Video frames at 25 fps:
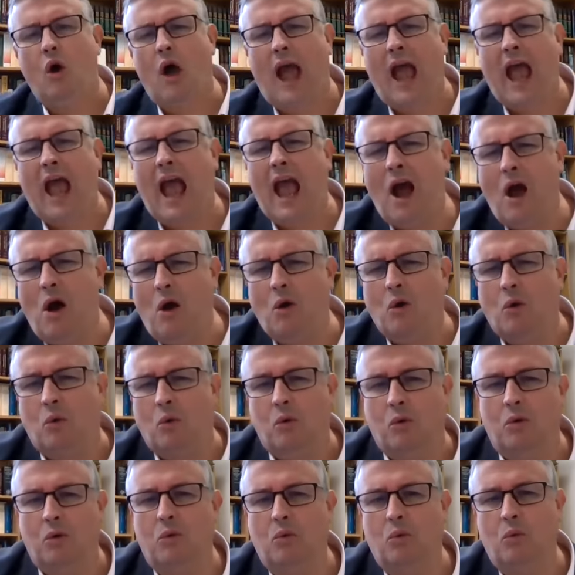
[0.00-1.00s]

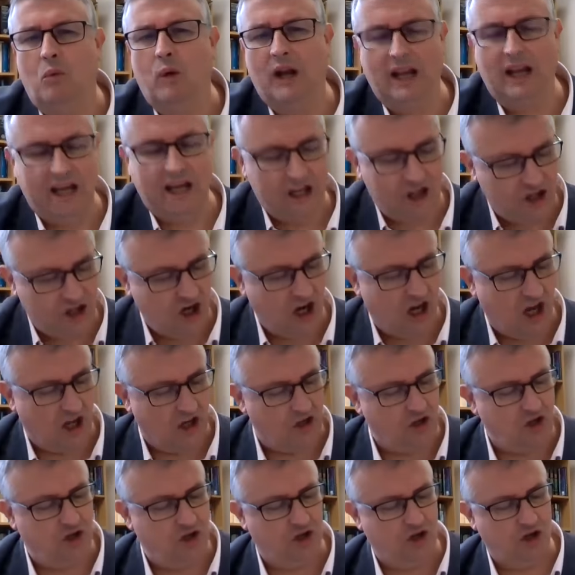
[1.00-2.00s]
How will he
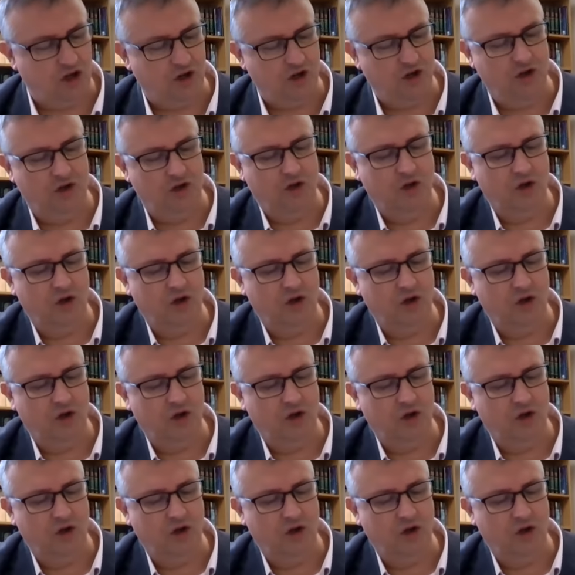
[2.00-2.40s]
judge?